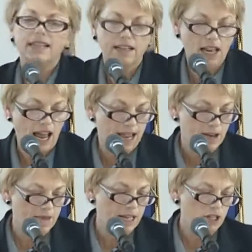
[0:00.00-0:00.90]
little
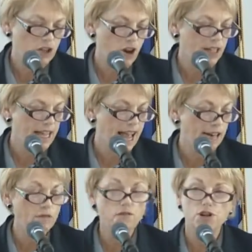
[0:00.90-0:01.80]
item, and it's called
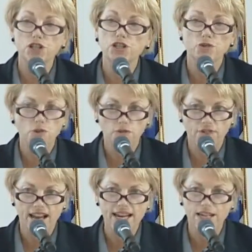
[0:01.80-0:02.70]
California School
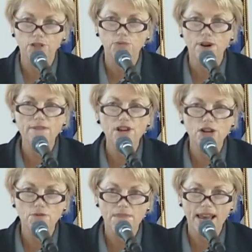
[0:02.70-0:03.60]
Finance
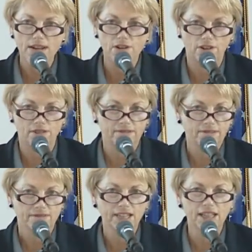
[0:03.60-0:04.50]
Revenue Manual.
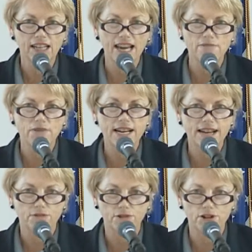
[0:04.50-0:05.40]
A little light
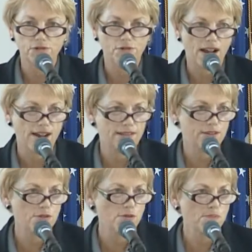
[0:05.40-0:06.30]
reading for you
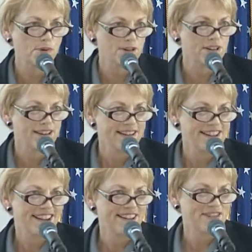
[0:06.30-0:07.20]
school board
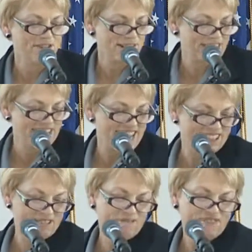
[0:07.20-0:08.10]
trustees.